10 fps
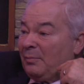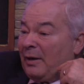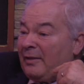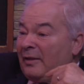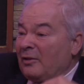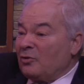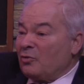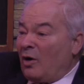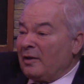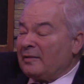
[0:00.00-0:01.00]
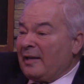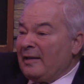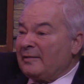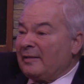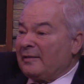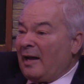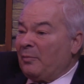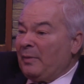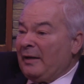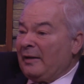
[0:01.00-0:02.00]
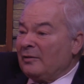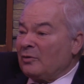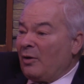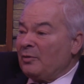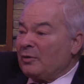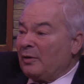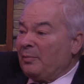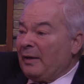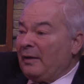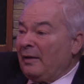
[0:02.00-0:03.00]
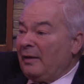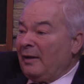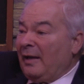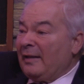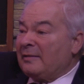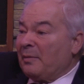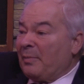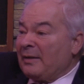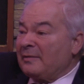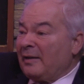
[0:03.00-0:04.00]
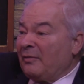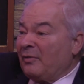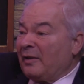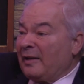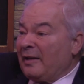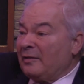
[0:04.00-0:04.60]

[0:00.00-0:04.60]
But I think the strongest case to town meeting is always going to be it's the best thing for the kids.